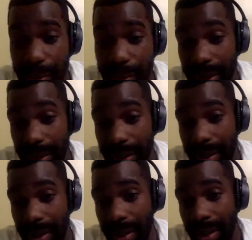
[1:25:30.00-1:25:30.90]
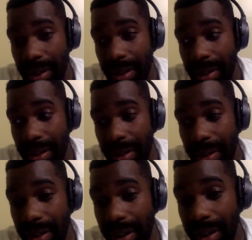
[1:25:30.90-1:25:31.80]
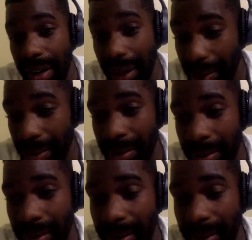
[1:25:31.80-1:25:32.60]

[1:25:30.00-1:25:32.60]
It was in the huddle.